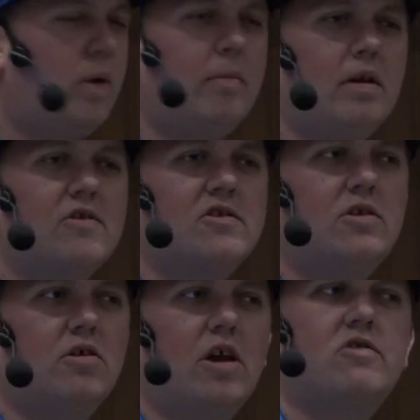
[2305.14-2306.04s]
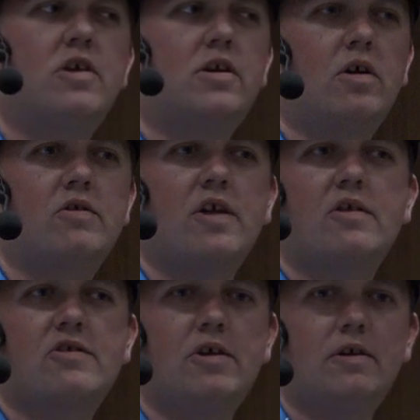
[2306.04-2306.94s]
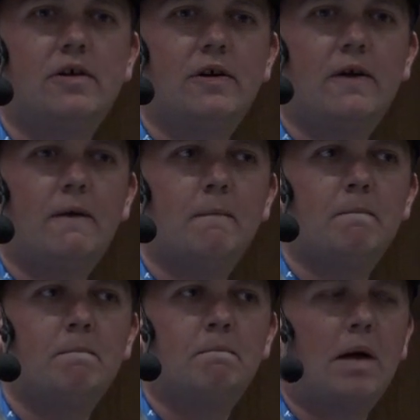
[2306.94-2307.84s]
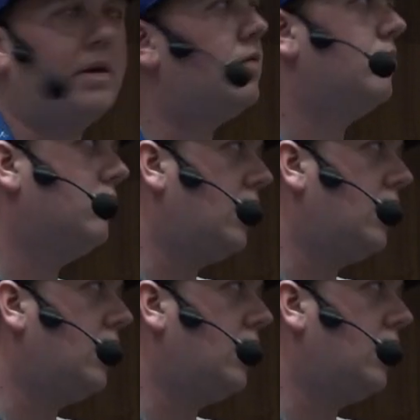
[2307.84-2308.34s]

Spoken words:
we miss the restrict access here? I mean,